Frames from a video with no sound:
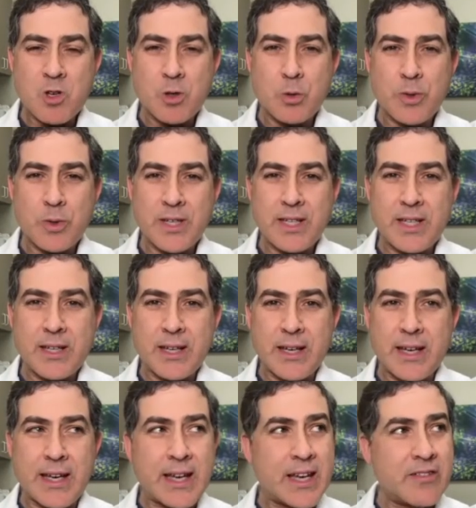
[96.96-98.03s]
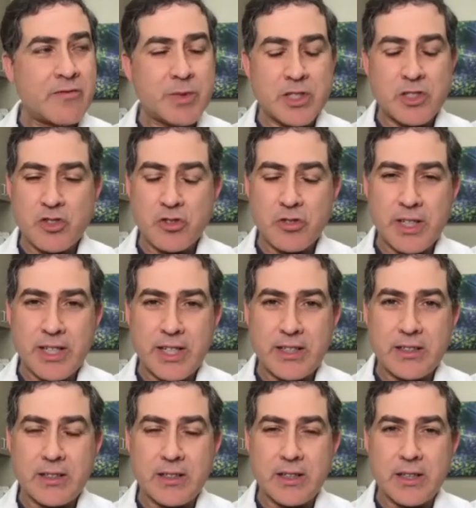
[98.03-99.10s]
We have been
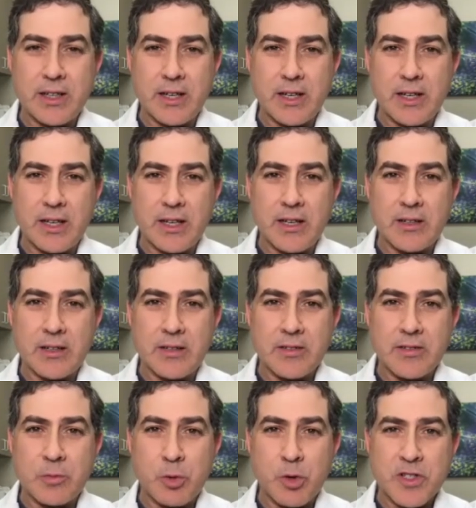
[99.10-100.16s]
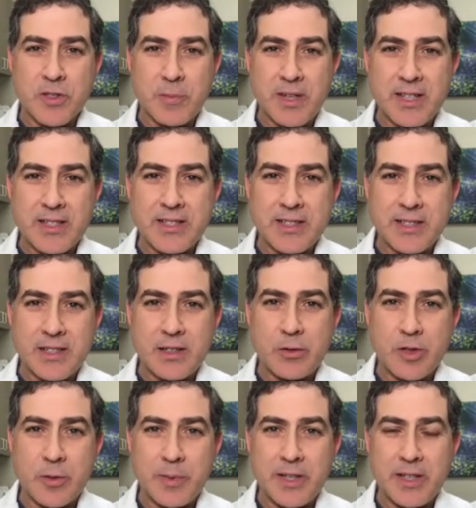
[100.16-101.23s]
treating sports medicine and
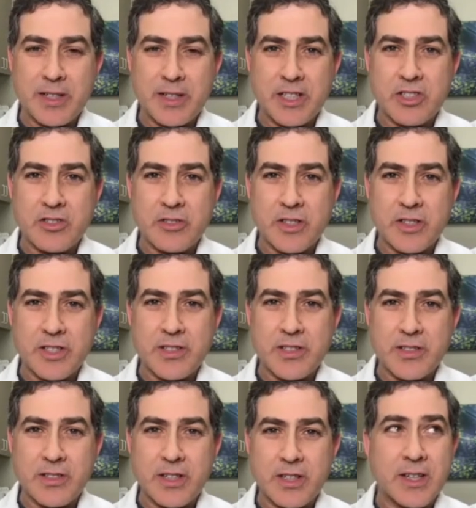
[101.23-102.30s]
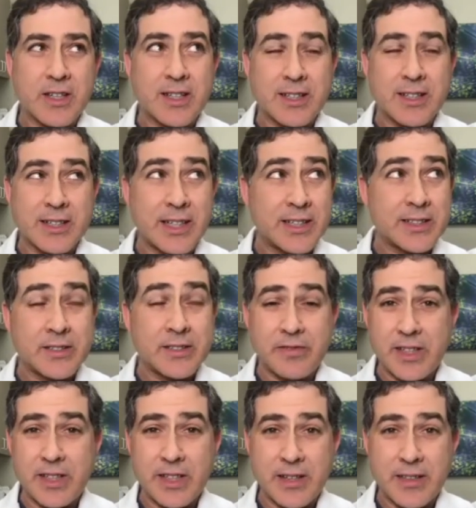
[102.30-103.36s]
orthopedic injuries
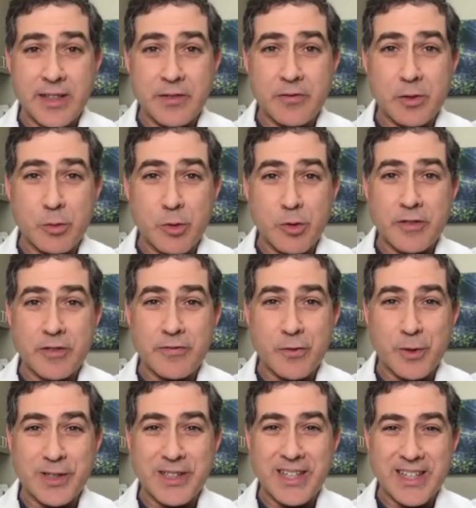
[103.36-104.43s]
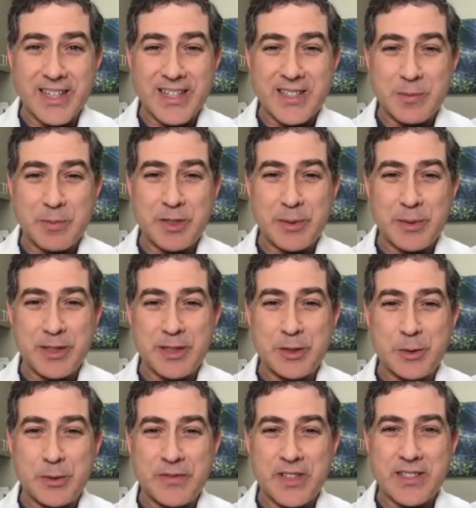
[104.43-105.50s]
collectively, I think, for more than 4 decades between the
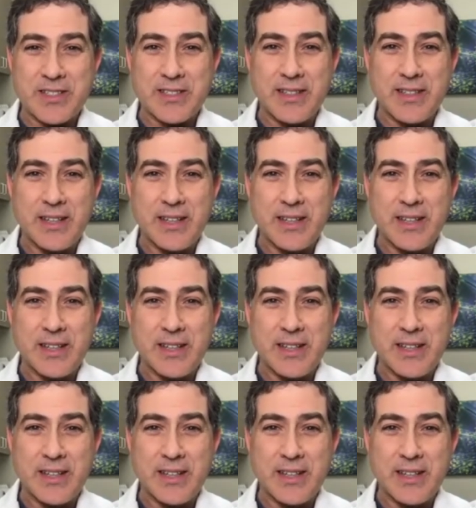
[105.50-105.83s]
two of us.